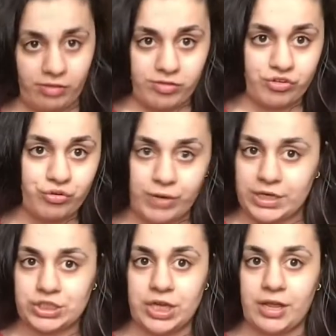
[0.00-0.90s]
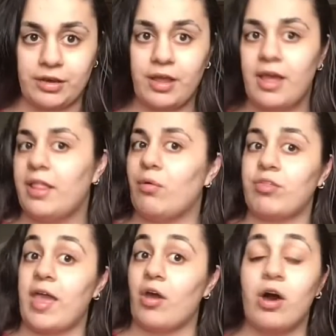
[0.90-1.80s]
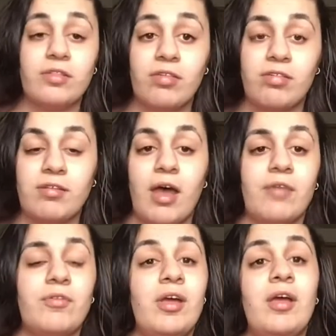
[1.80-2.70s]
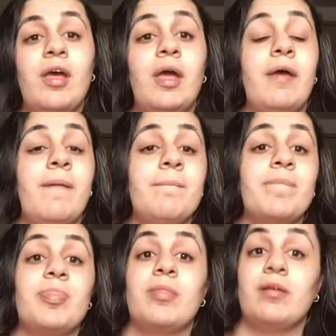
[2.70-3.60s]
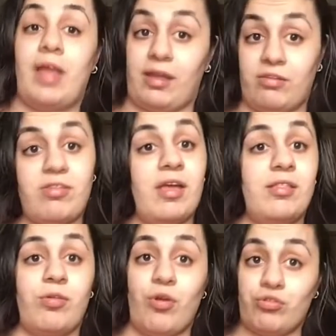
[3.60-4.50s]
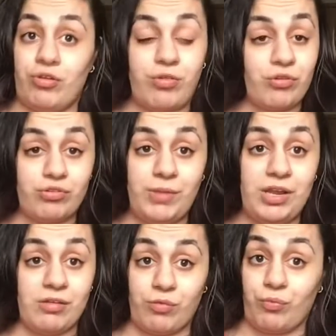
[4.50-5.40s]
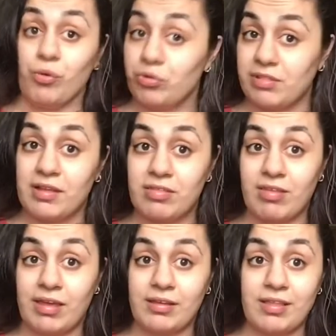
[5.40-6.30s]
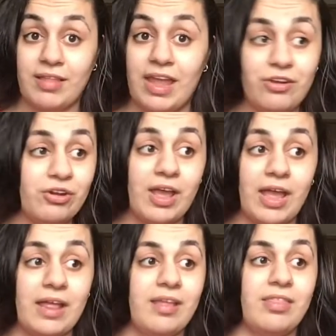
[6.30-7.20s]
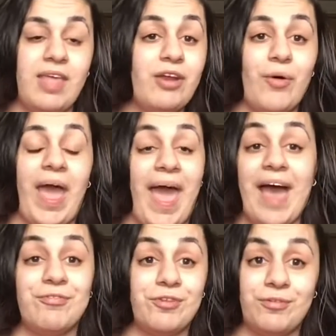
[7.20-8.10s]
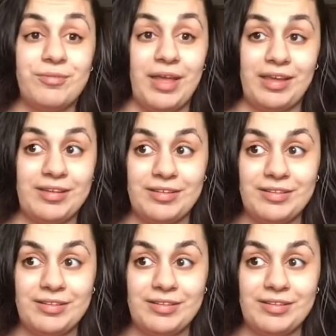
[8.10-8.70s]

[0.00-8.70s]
the situation, they were saying all this stuff. Like I said, the social media is ruthless. Like, the internet, they don't have like